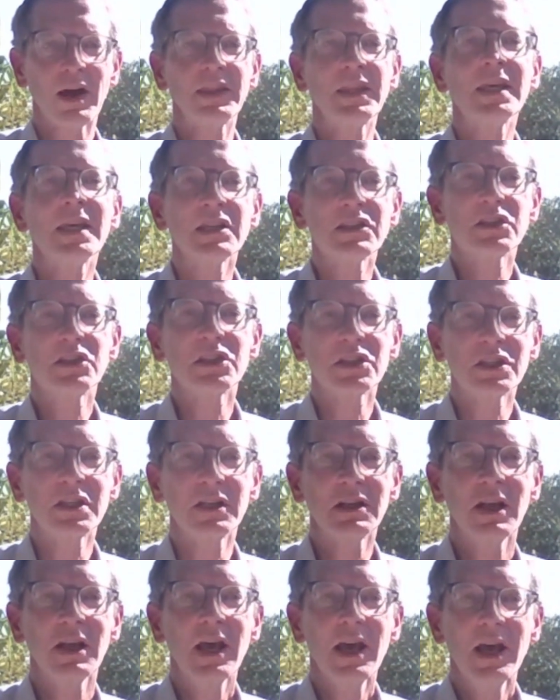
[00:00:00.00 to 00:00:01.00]
think it's just
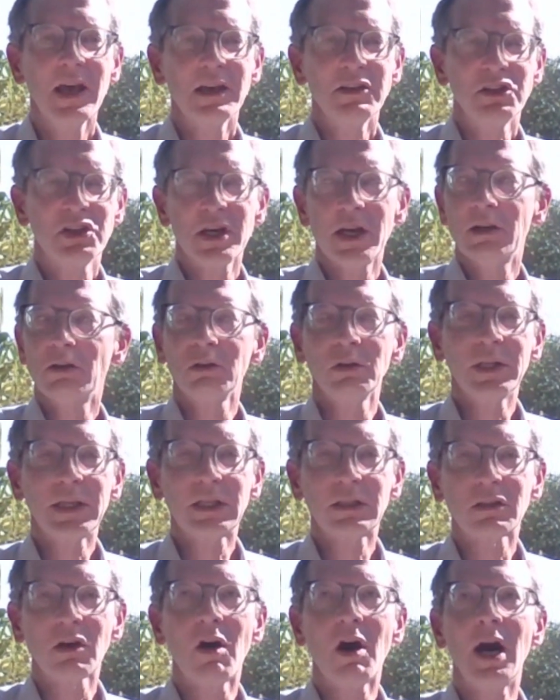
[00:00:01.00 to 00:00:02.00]
generally
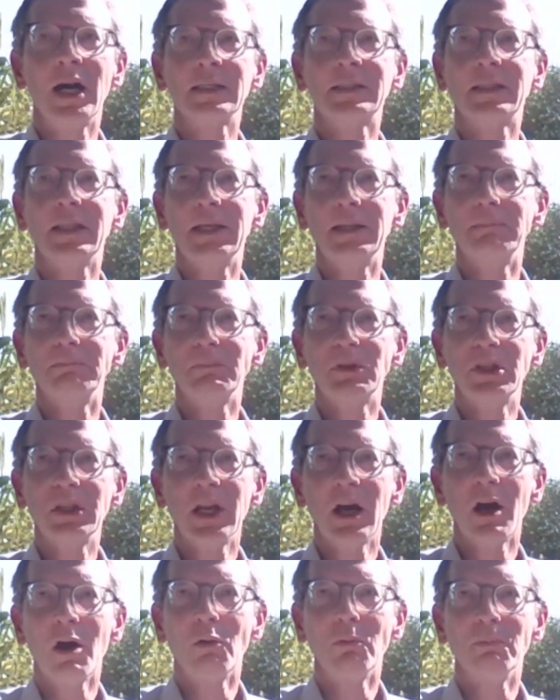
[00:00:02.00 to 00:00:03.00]
thought that,
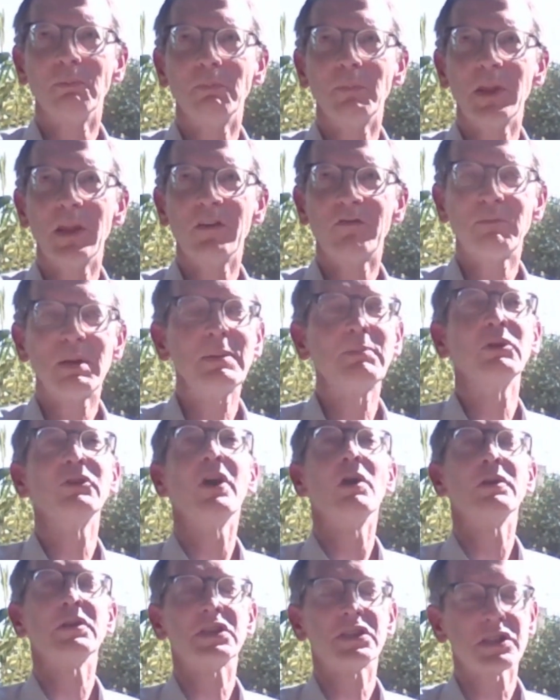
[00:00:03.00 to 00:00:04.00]
if people
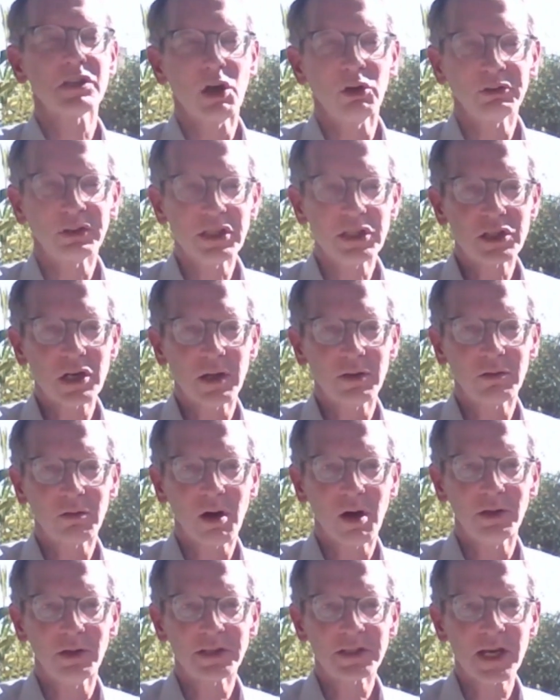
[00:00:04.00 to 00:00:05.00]
don't insult each other
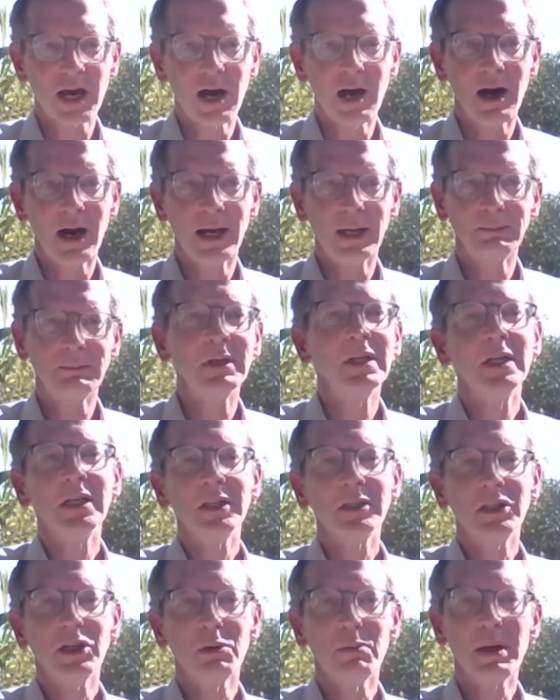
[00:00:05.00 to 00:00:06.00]
all the time,
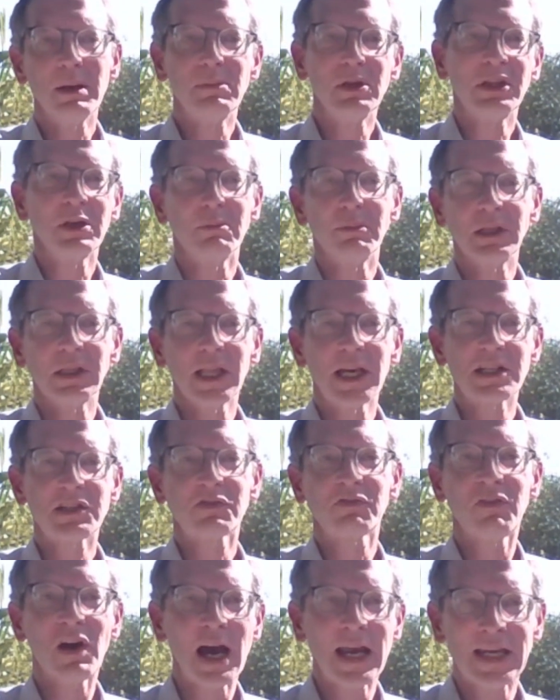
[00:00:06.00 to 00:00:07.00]
maybe there'll be less
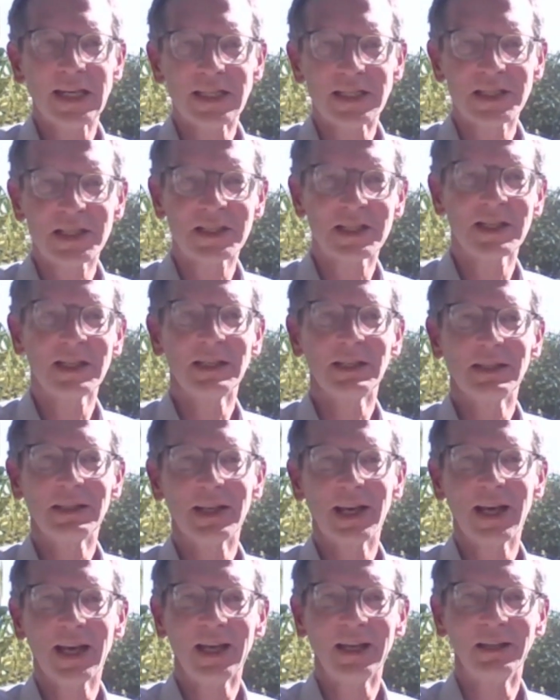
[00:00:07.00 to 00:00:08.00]
fights
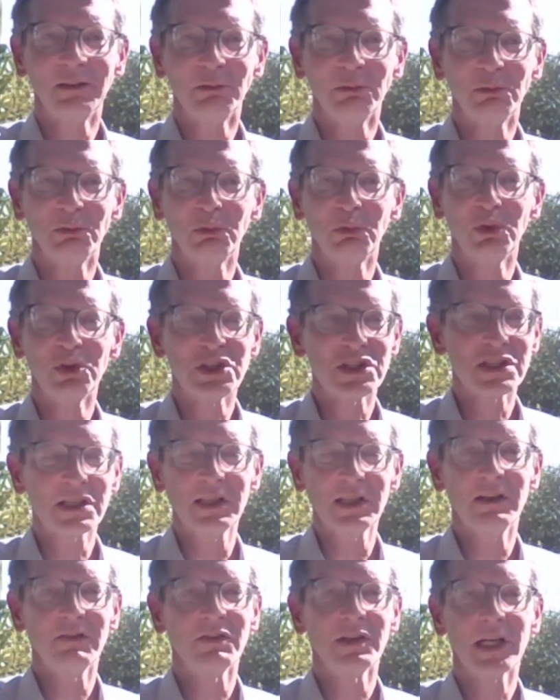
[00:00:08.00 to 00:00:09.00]
and we'll just
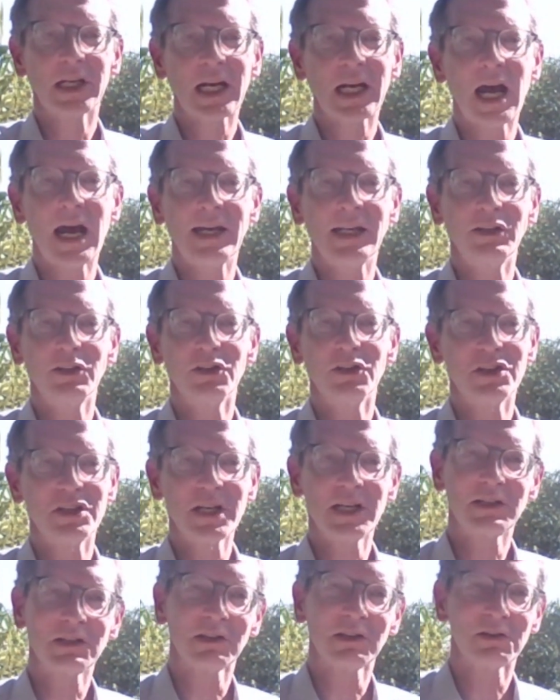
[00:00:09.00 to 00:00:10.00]
live in a kinder,
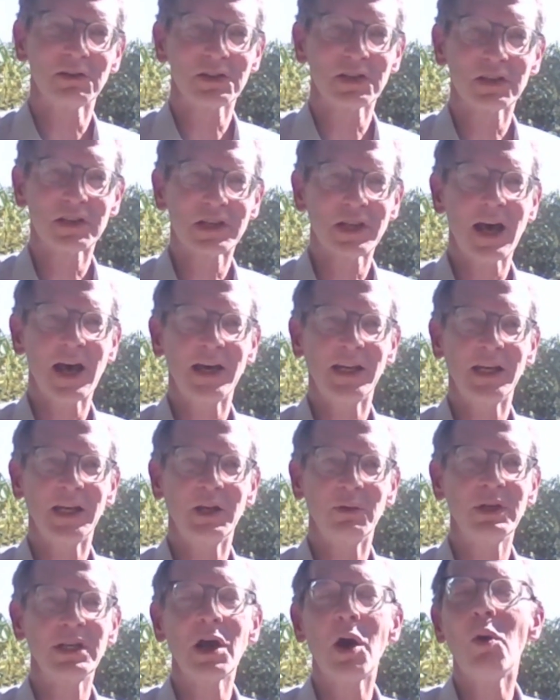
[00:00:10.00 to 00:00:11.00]
gentler society.
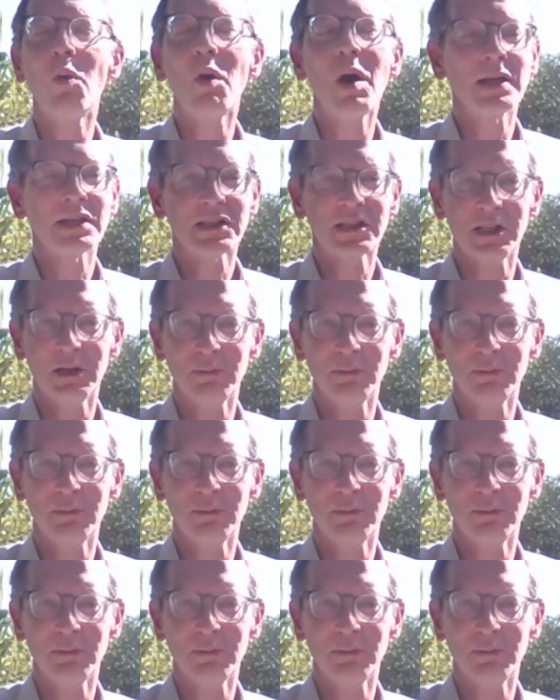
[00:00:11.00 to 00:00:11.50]
And we don't want to see